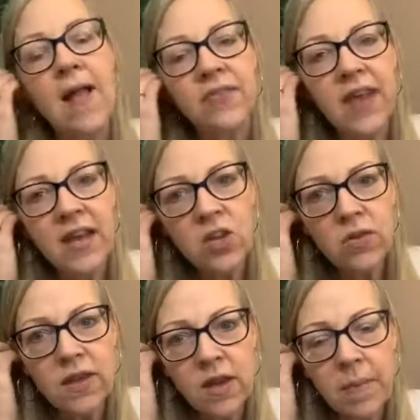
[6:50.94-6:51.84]
And then you
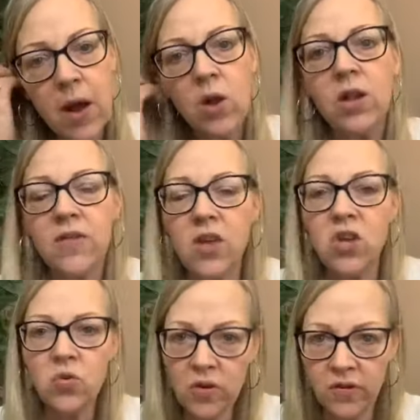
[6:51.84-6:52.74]
think about the
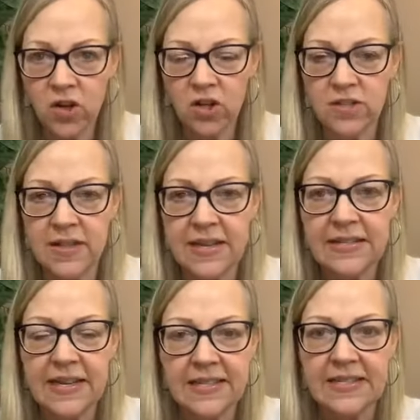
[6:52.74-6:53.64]
universe that is
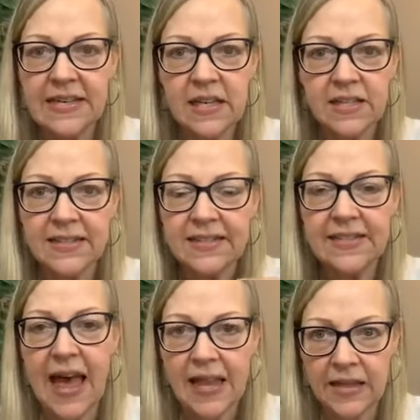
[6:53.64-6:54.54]
in a single
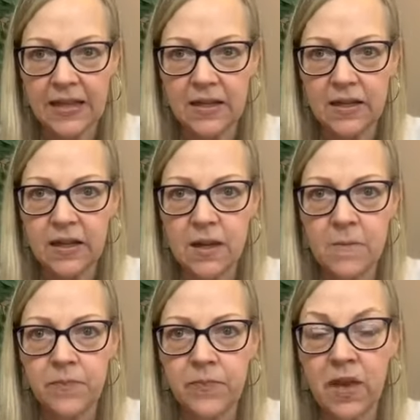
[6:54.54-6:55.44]
cell,
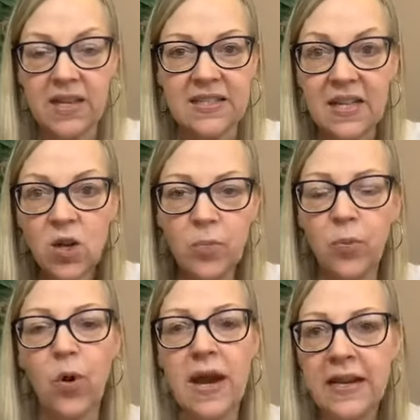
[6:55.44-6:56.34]
like a single
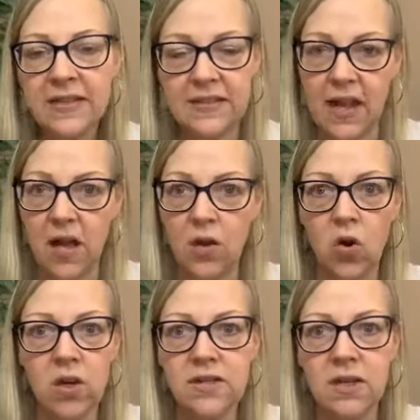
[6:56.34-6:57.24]
brain cell
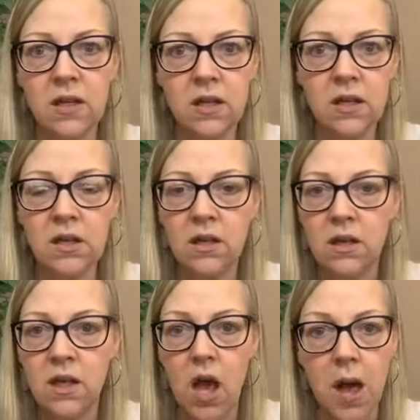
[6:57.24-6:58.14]
or a single
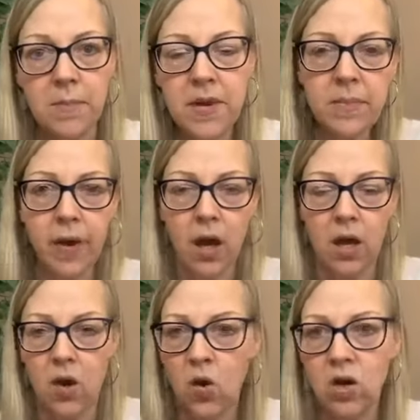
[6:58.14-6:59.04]

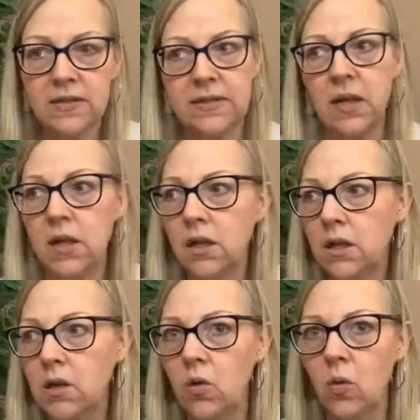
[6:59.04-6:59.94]
amoeba or a
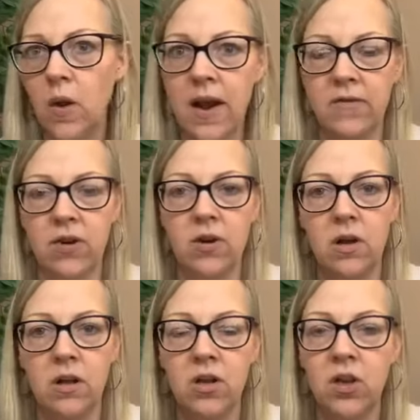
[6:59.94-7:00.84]
single whatever.
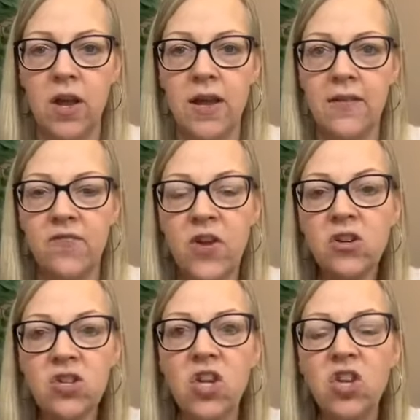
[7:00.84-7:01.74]

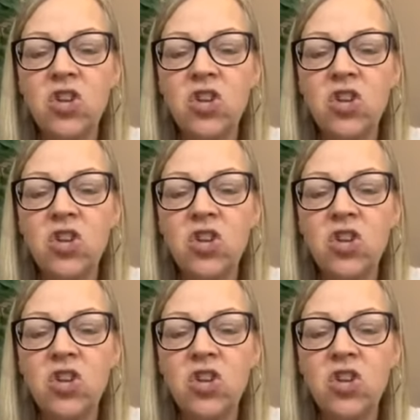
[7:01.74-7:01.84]
There's a